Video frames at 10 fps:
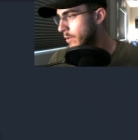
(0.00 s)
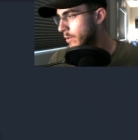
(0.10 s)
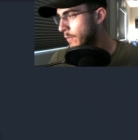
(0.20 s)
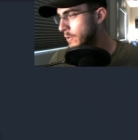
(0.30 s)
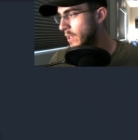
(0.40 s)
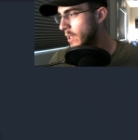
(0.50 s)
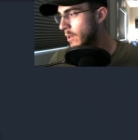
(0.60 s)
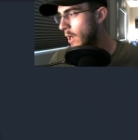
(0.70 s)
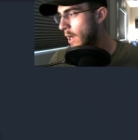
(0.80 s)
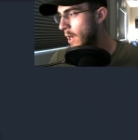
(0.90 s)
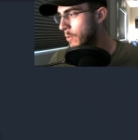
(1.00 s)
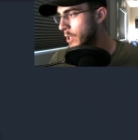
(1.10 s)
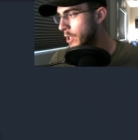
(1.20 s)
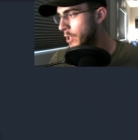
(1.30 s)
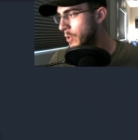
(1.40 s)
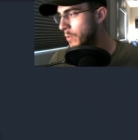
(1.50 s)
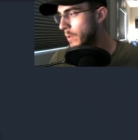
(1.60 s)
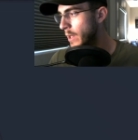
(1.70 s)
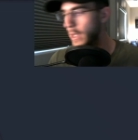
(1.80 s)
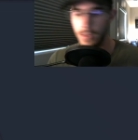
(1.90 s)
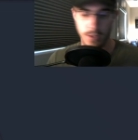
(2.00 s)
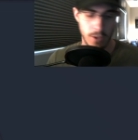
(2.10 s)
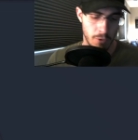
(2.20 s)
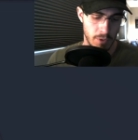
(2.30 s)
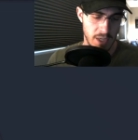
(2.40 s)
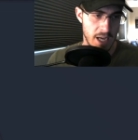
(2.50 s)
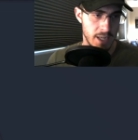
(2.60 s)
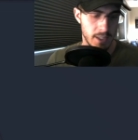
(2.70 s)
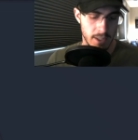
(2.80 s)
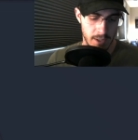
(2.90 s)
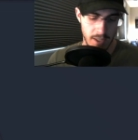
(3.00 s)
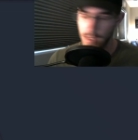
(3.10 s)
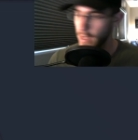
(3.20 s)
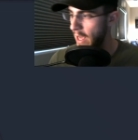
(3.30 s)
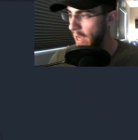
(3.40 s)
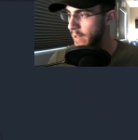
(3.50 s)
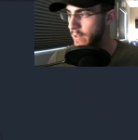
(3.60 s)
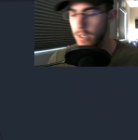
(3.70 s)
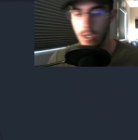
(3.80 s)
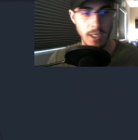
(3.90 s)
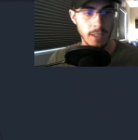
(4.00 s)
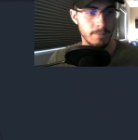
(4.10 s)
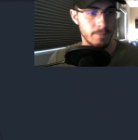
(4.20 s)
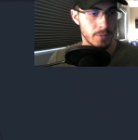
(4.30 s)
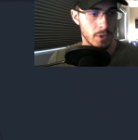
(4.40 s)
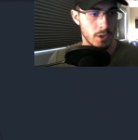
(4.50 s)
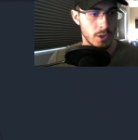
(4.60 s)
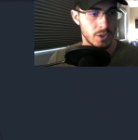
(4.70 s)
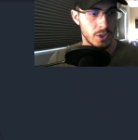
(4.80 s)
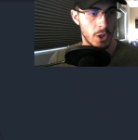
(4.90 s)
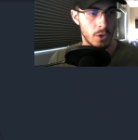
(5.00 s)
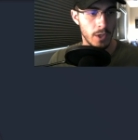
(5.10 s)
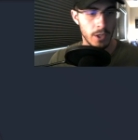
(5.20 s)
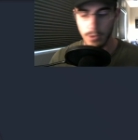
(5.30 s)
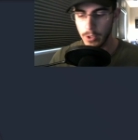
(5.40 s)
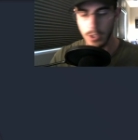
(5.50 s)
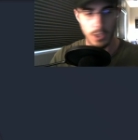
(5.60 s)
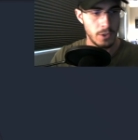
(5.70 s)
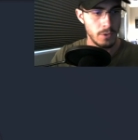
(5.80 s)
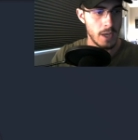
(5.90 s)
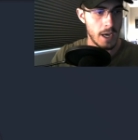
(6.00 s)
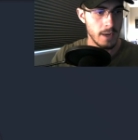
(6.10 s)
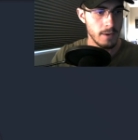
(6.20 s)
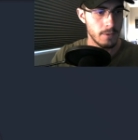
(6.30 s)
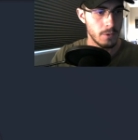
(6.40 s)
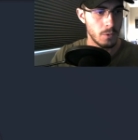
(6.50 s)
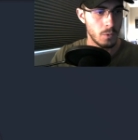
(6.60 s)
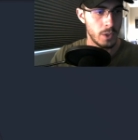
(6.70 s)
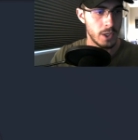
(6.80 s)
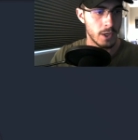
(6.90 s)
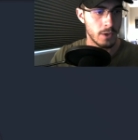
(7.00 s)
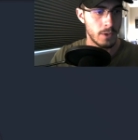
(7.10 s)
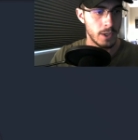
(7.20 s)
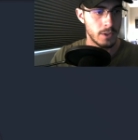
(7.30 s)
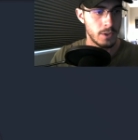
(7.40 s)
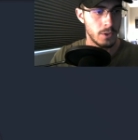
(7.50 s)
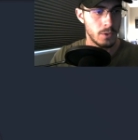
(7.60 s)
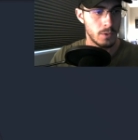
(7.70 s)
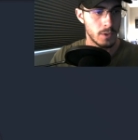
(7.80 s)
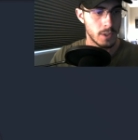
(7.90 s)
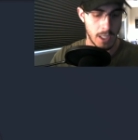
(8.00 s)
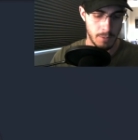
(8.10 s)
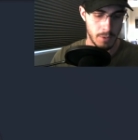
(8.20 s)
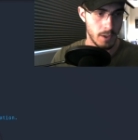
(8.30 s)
The first thing uh, we're gonna do is create the CAN socket. So in order to do that, we are going to type